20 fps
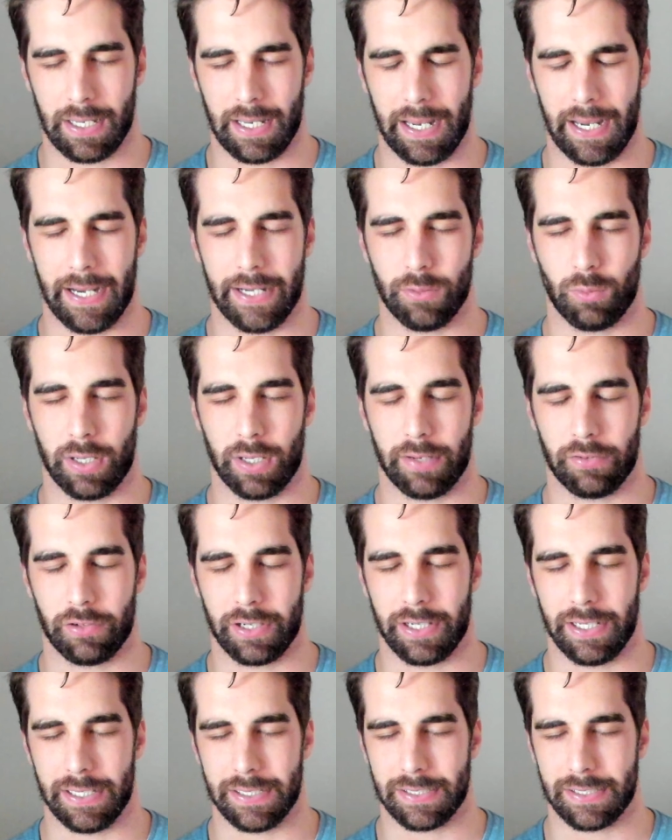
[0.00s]
and whatever
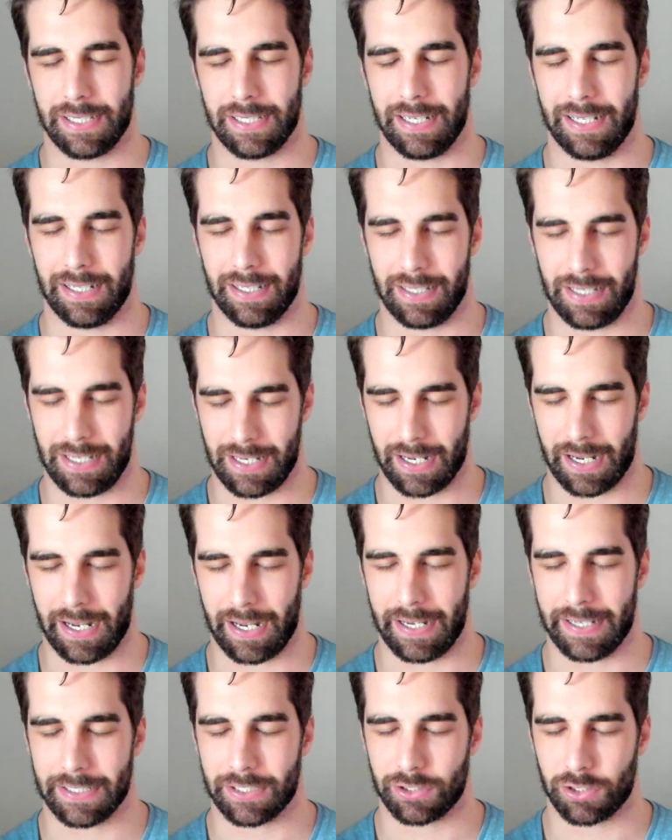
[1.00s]
is in the
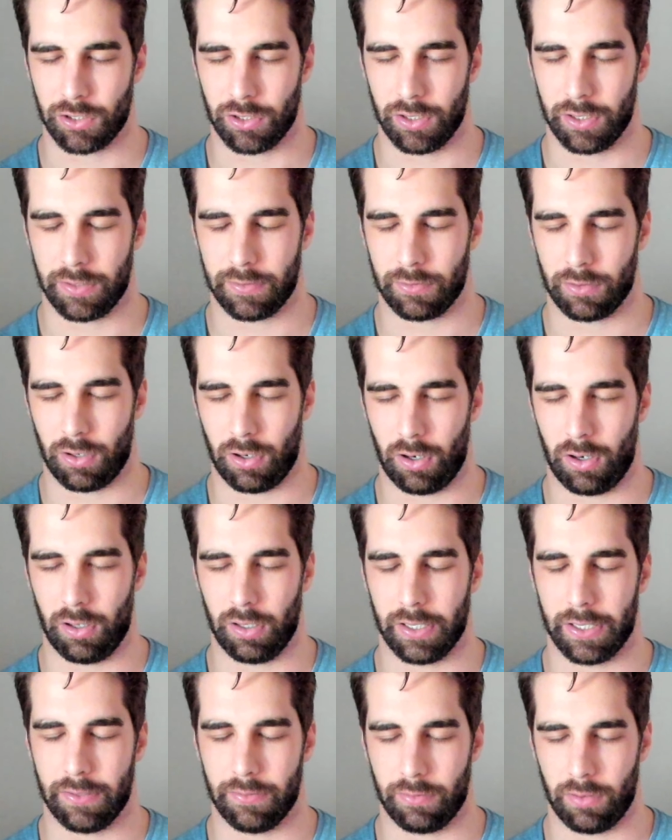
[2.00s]
highest good for
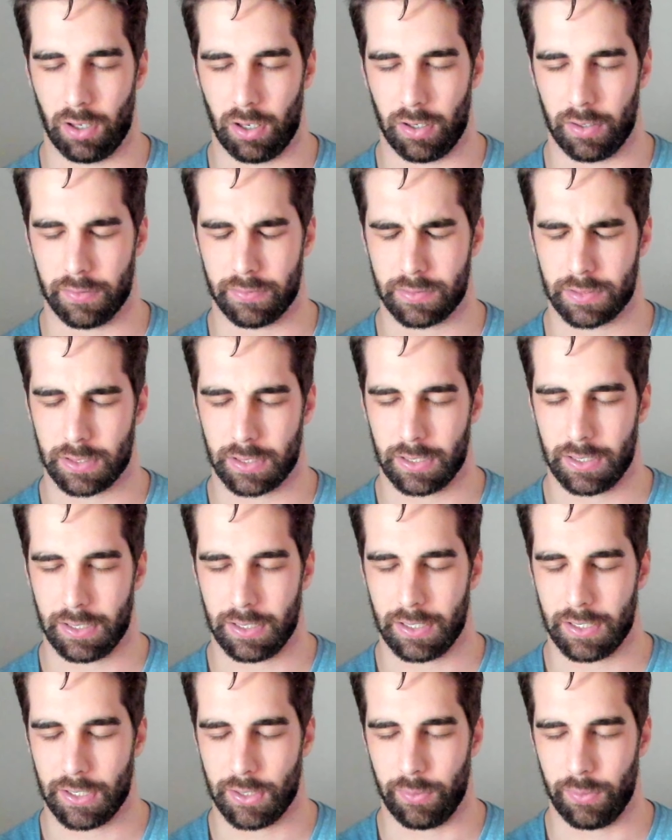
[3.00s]
all involved.
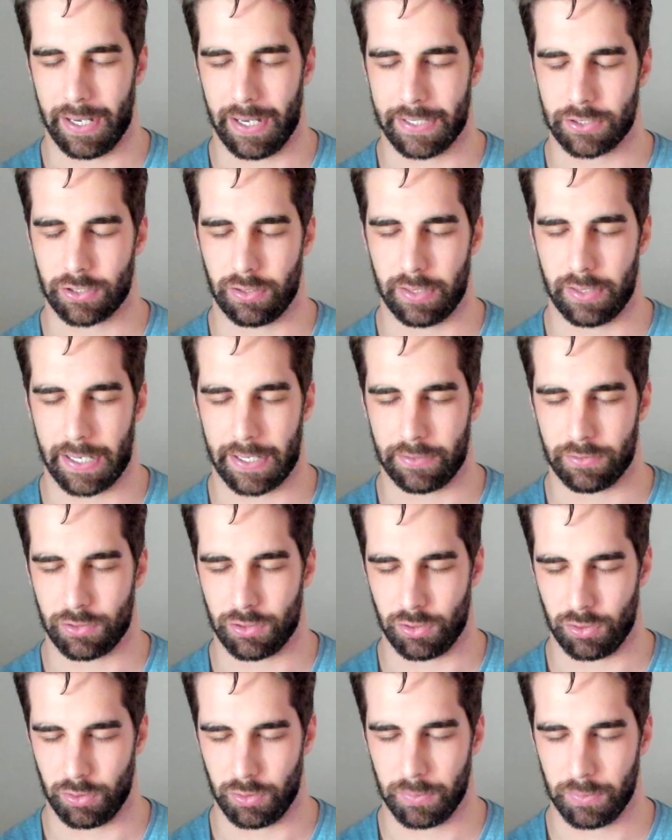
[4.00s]
We ask you now
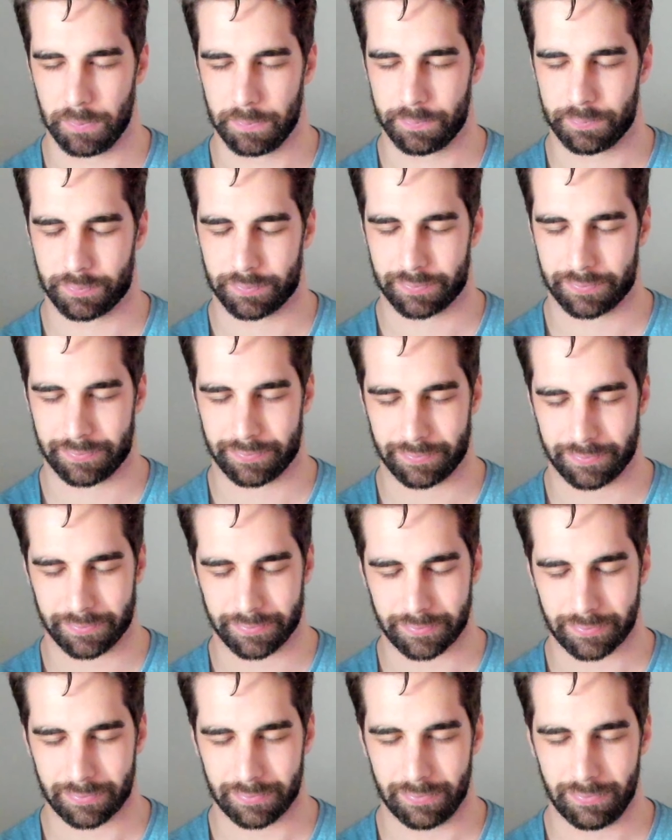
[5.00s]
to
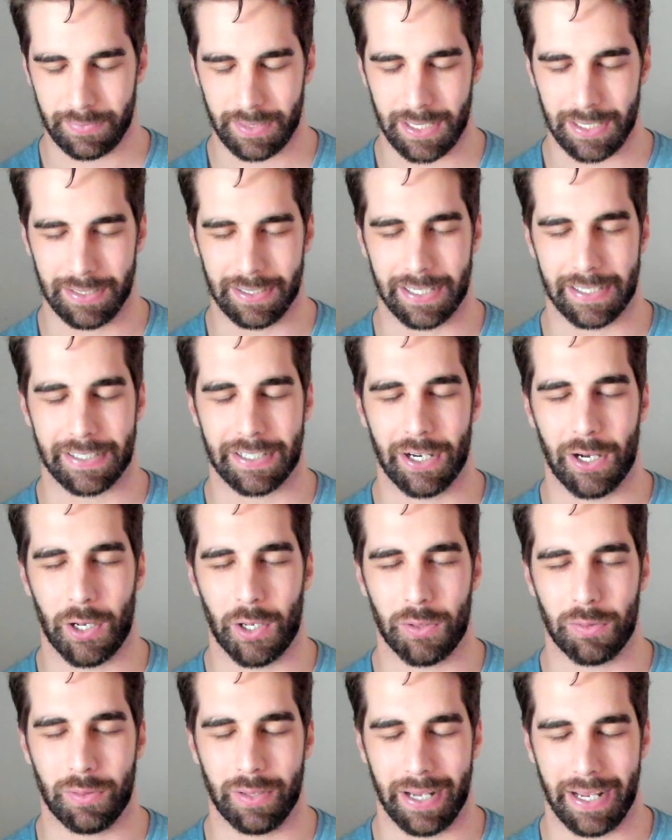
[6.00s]
let
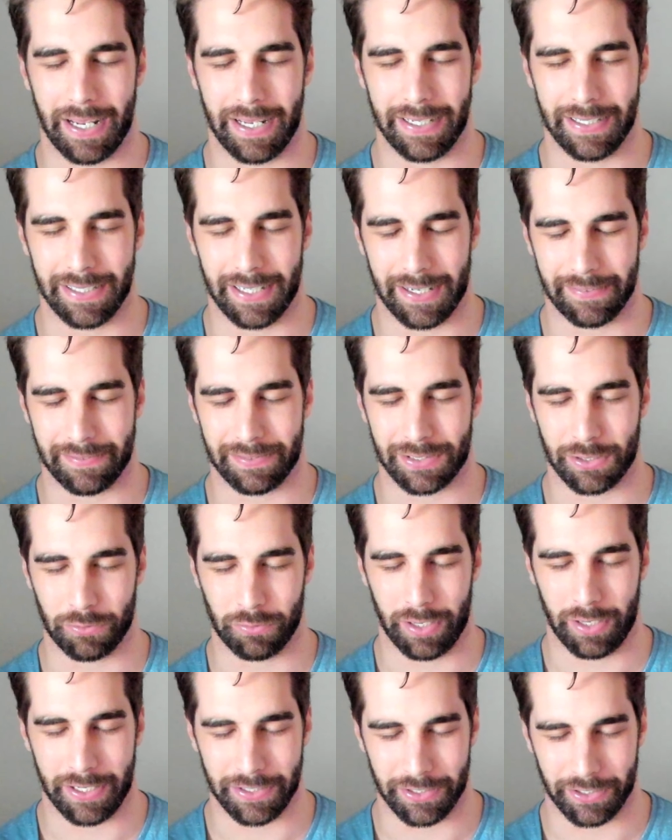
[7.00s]
go and of
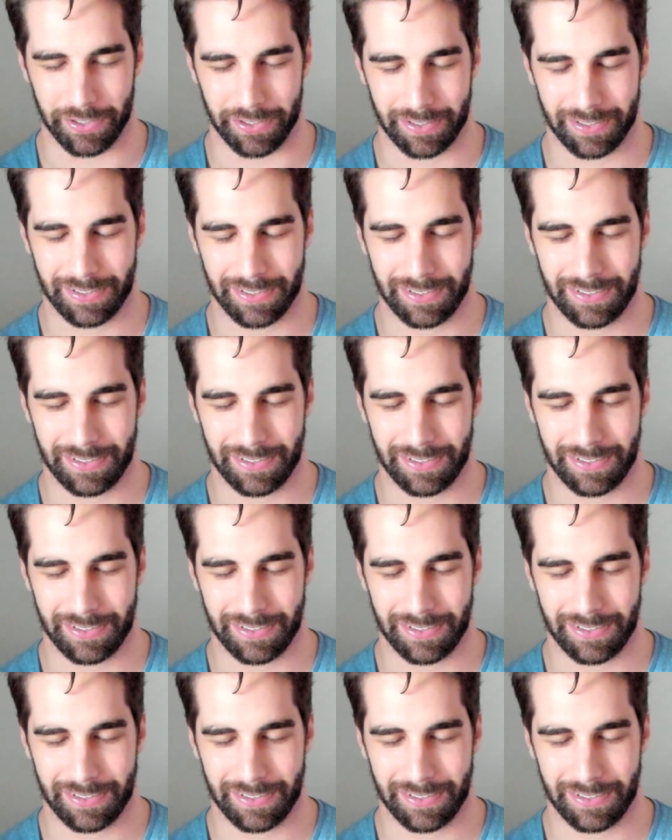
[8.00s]
surrender